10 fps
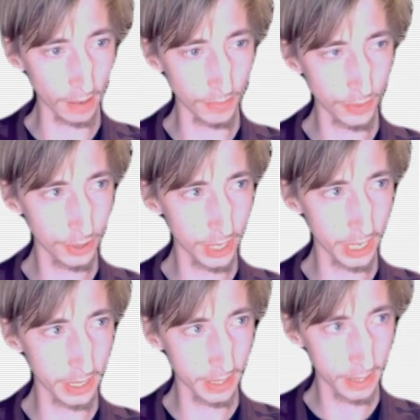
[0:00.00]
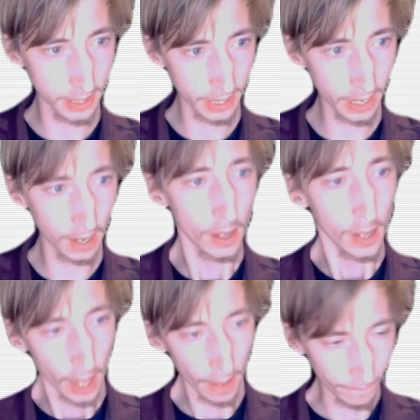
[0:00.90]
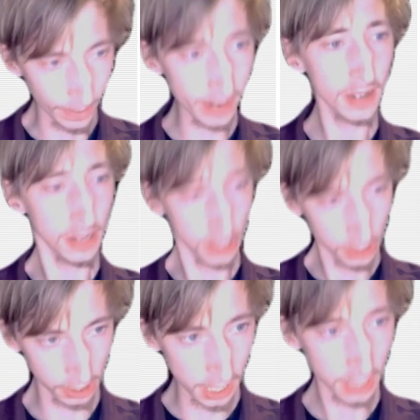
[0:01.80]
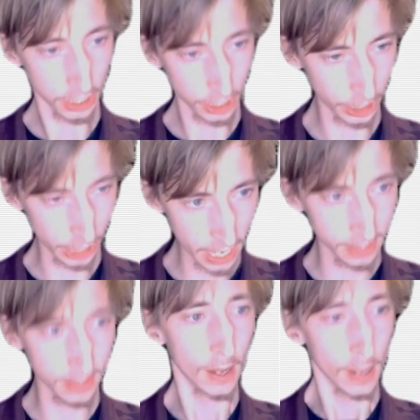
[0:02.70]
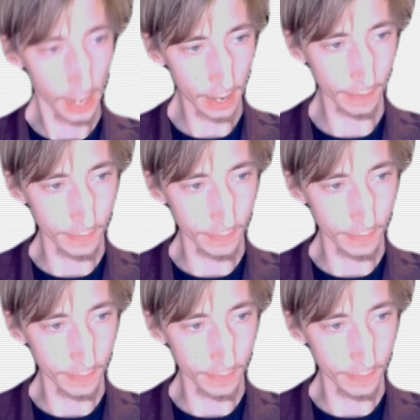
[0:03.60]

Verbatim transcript: You can see a very good chance of